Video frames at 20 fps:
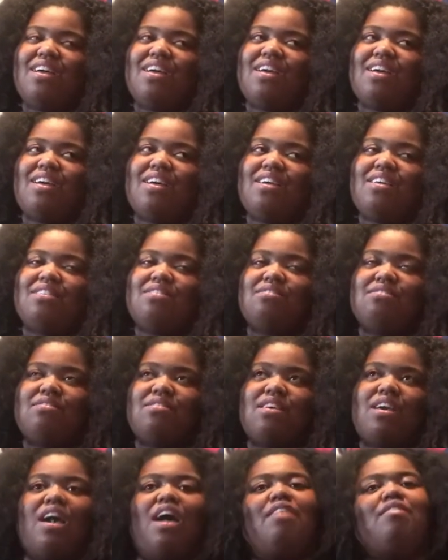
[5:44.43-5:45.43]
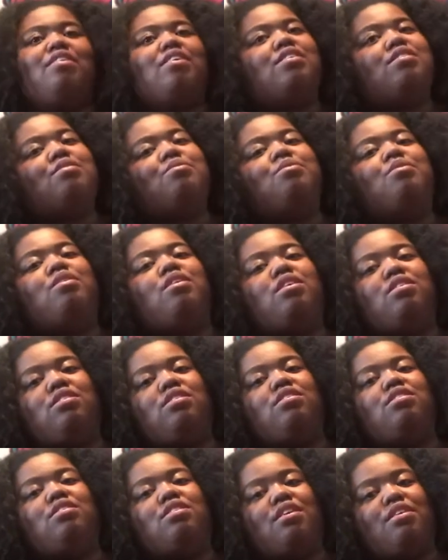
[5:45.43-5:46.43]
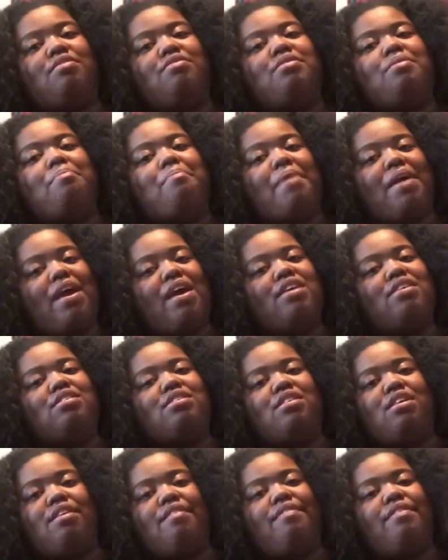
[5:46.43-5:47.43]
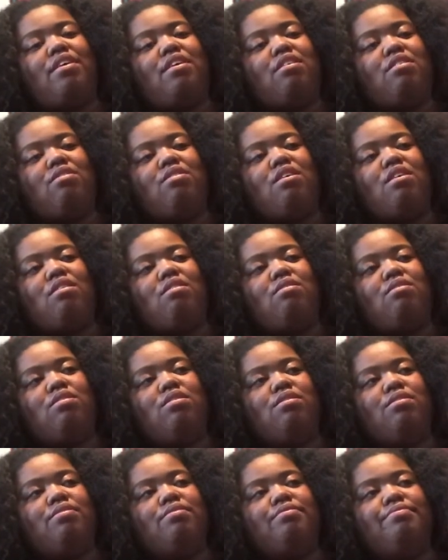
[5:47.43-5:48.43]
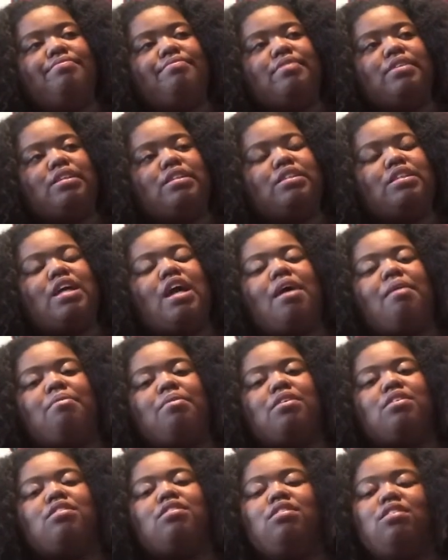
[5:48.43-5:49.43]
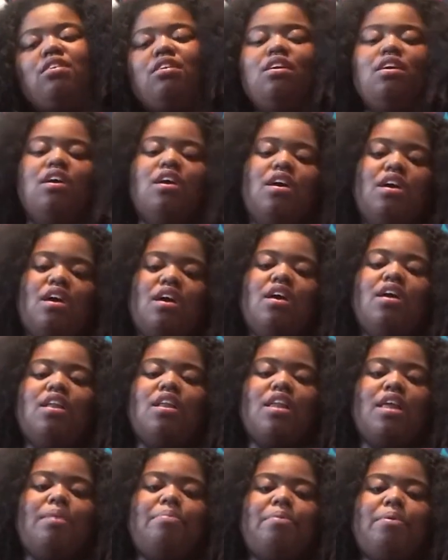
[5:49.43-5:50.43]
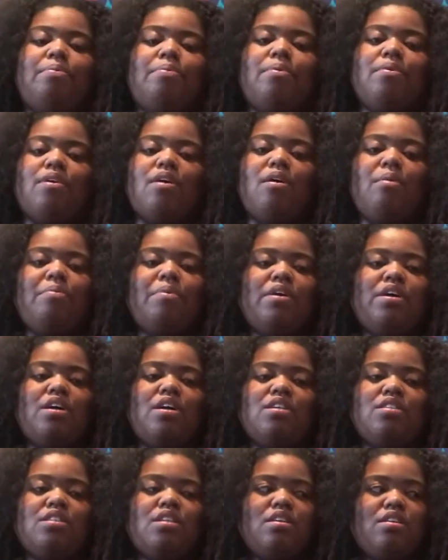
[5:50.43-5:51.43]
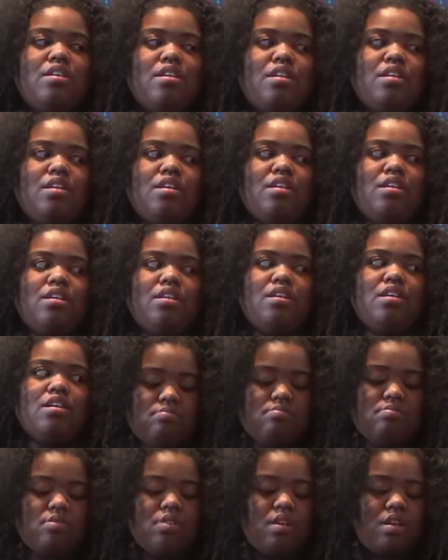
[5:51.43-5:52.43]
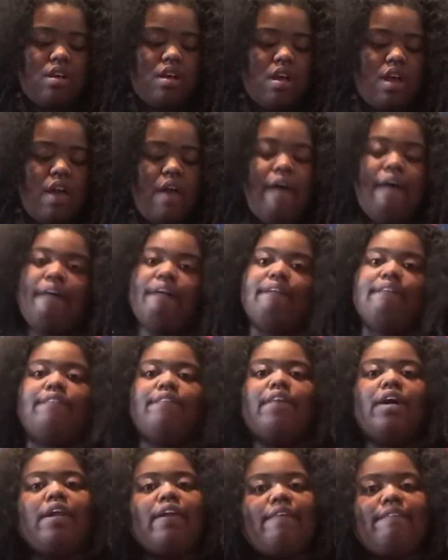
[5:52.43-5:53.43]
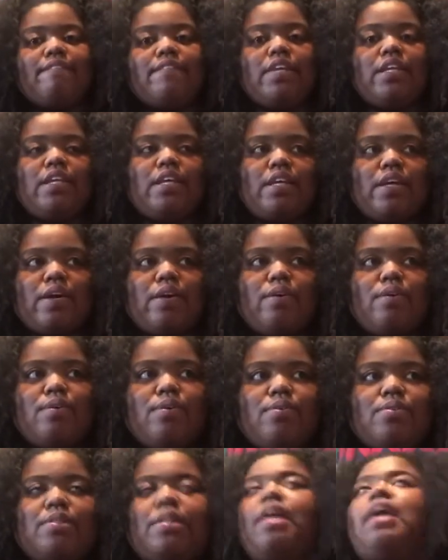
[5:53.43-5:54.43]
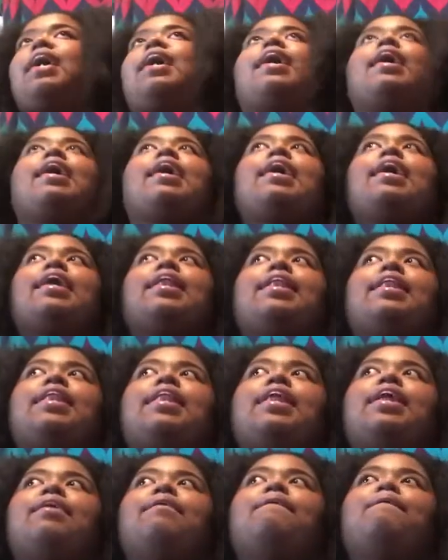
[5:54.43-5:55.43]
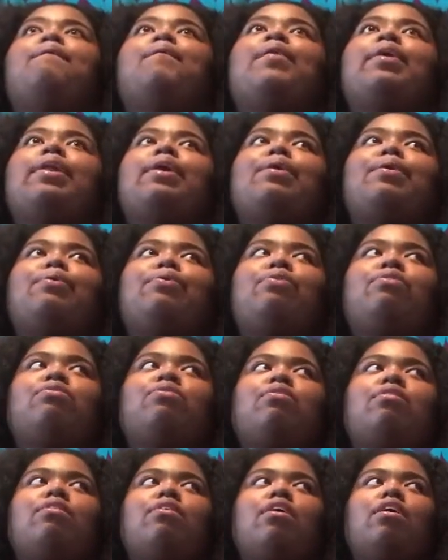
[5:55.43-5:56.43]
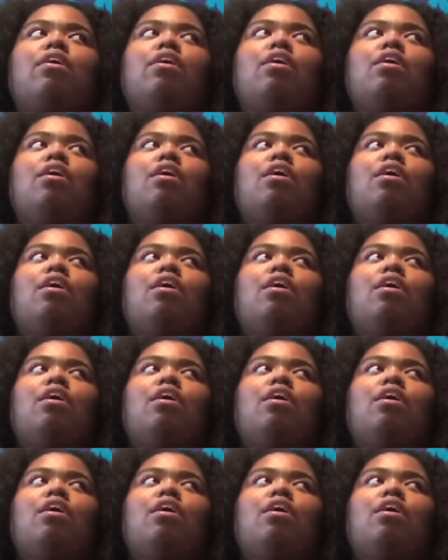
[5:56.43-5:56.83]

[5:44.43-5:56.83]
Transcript: Uh, yeah, I did some crazy stuff, some bad stuff, and, you know, it's time to let people know, because literally, funny videos and what else?